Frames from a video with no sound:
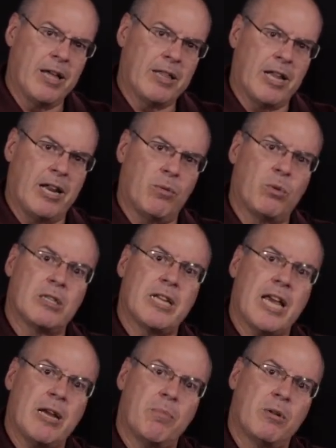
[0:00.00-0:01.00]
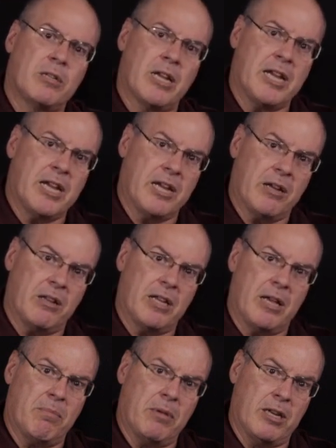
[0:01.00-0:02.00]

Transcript: that it was able to heal and